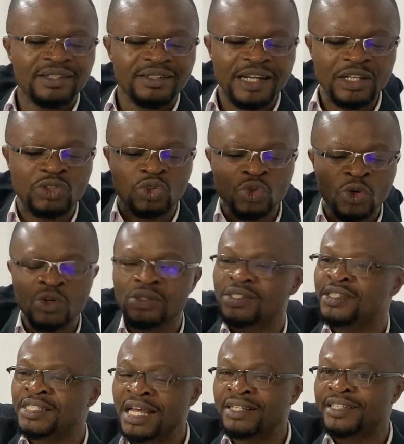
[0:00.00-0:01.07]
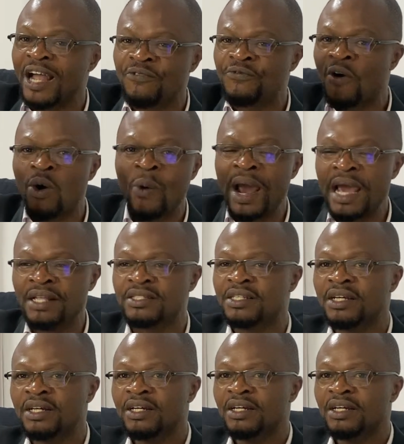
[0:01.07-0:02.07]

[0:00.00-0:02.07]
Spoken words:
the 2 center forwards.